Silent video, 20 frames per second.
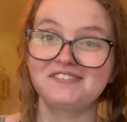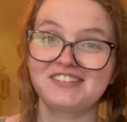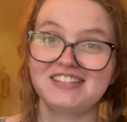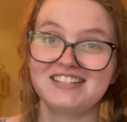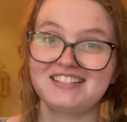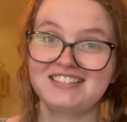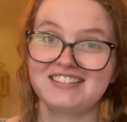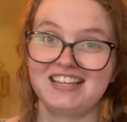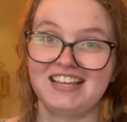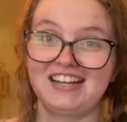
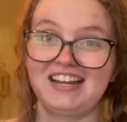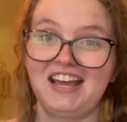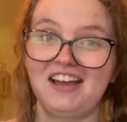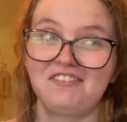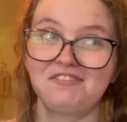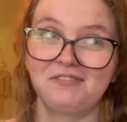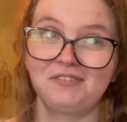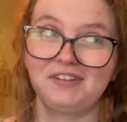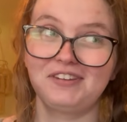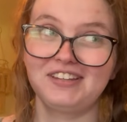these and
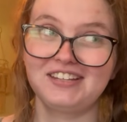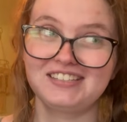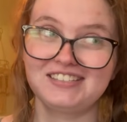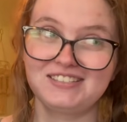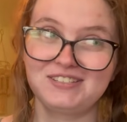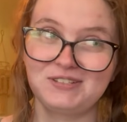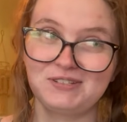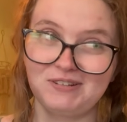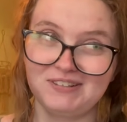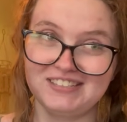have one
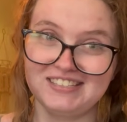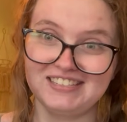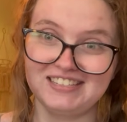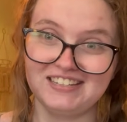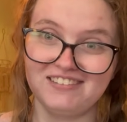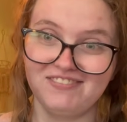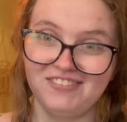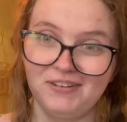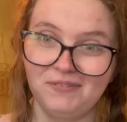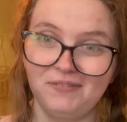that's short
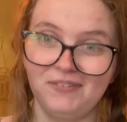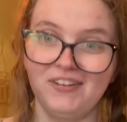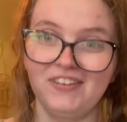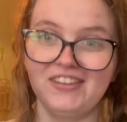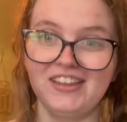sleeve and one